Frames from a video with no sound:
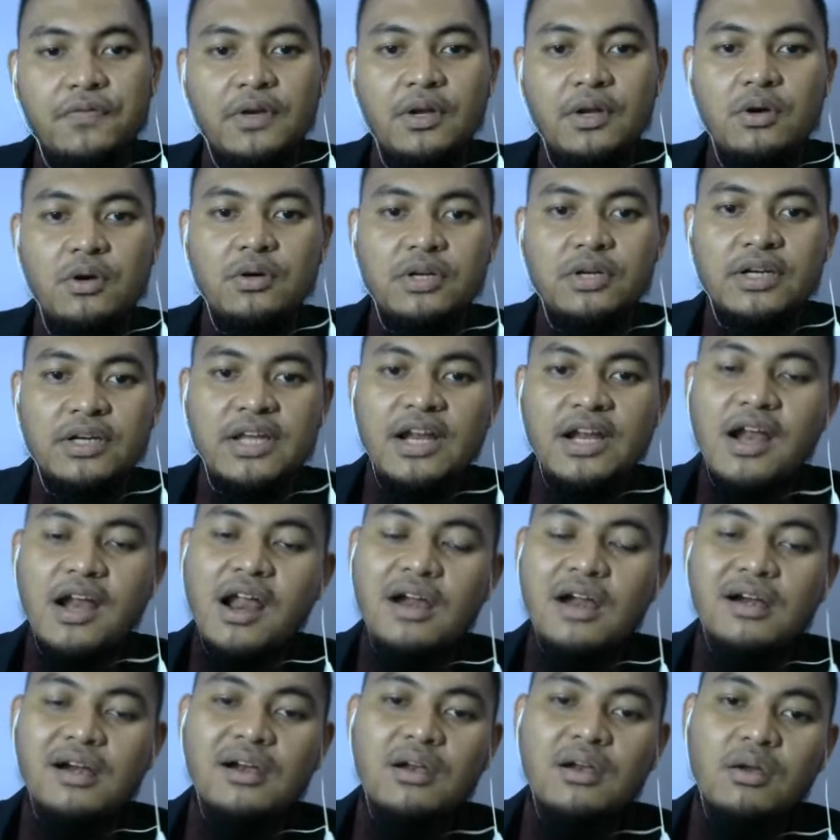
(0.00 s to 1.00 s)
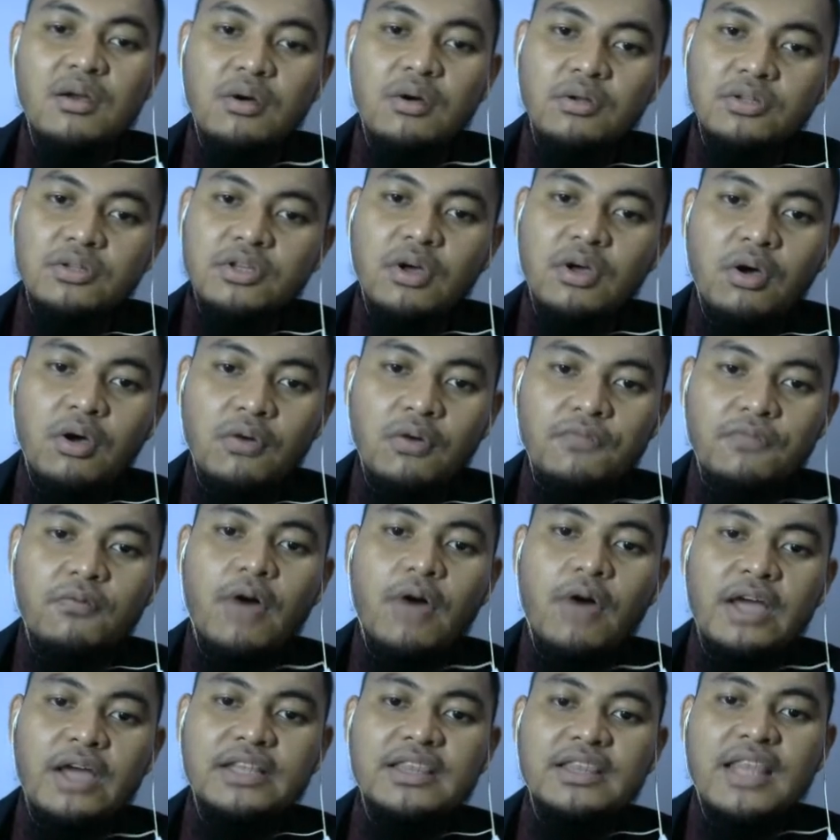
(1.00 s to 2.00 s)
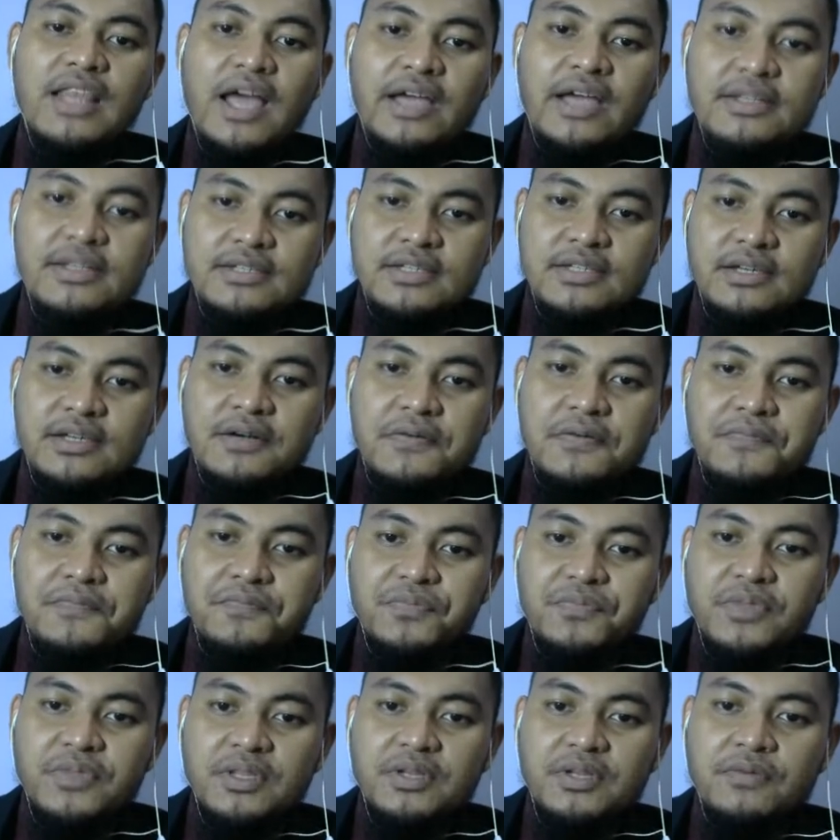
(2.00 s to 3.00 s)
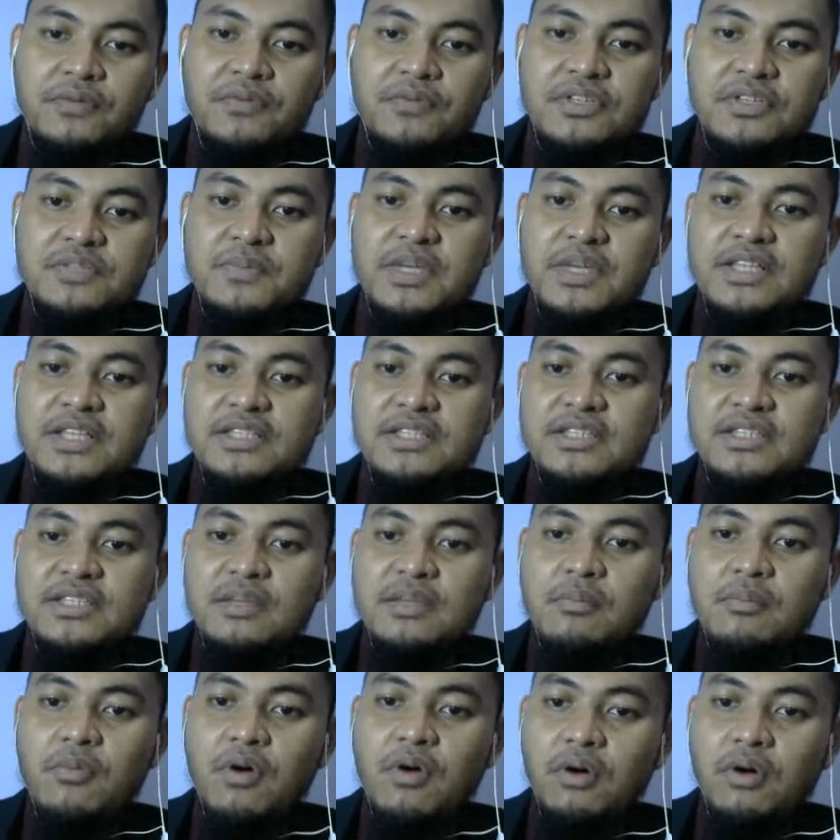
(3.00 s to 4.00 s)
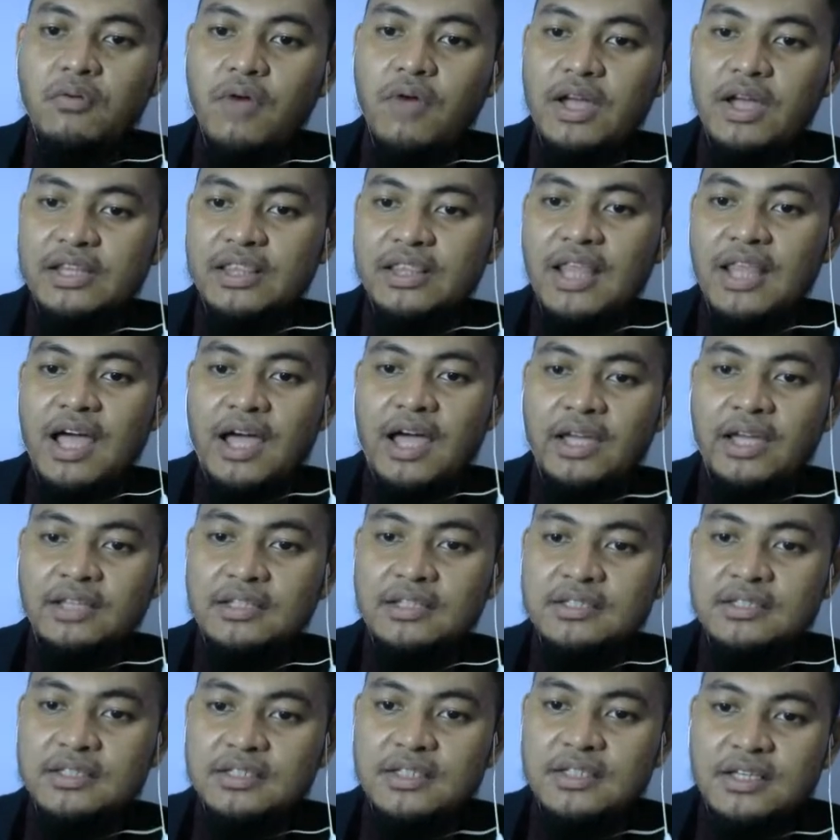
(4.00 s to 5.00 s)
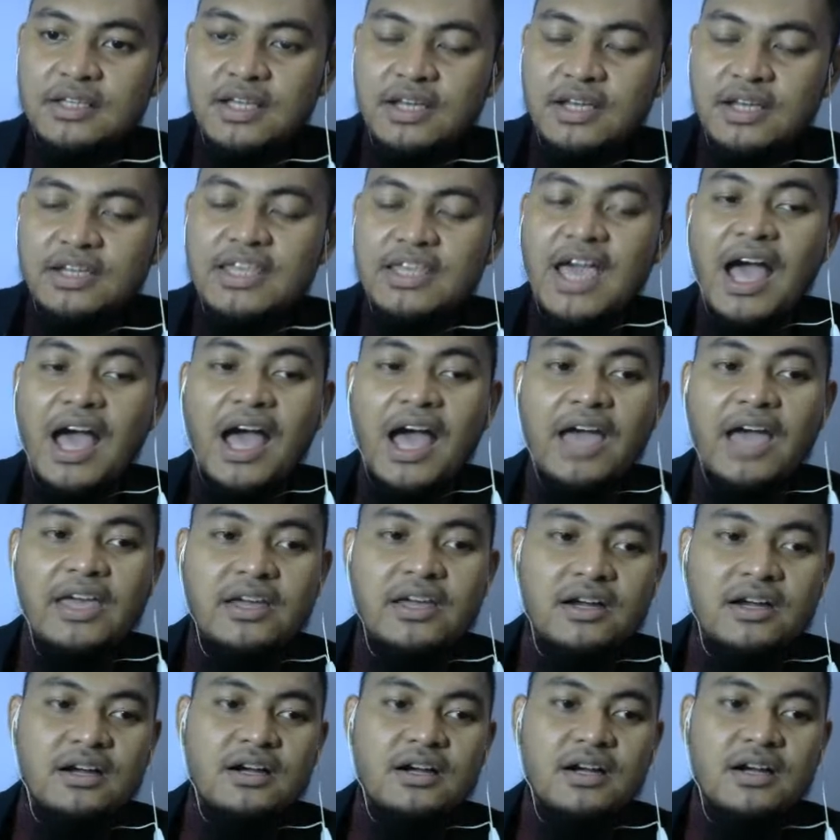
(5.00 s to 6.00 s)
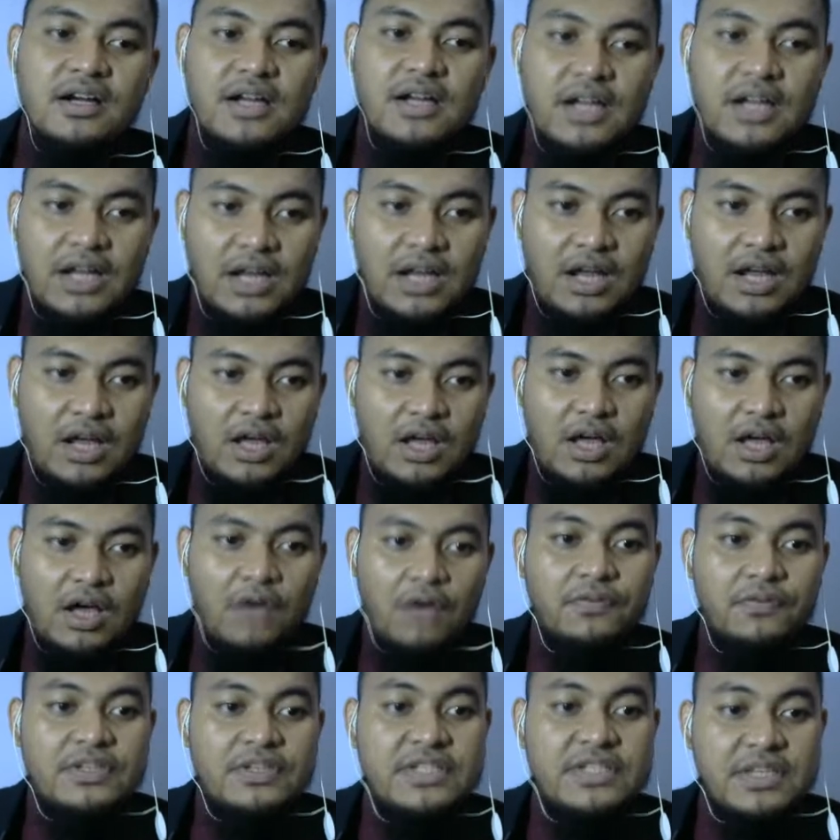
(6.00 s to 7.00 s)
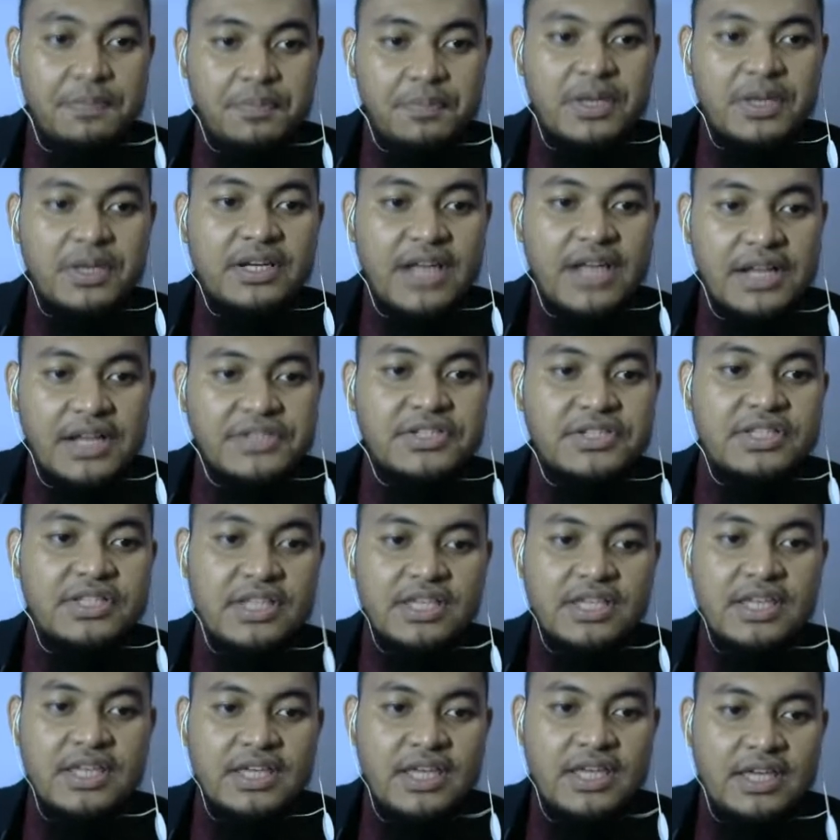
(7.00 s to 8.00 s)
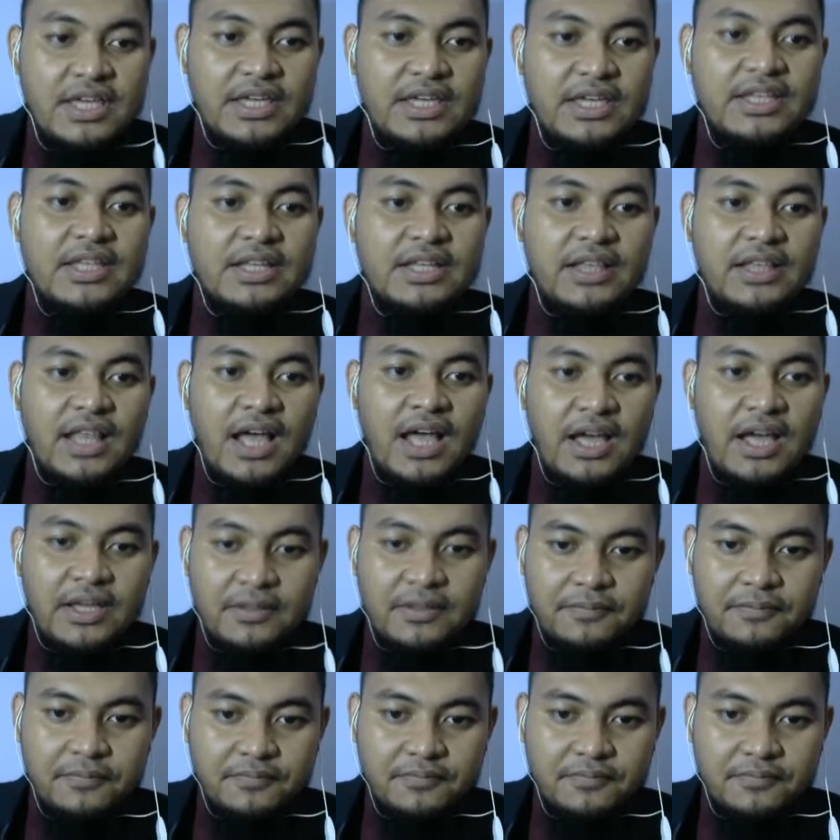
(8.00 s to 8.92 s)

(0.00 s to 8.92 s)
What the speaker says: look, there are a lot of white lines here, which means the more white lines, the higher of the shipping density in that line.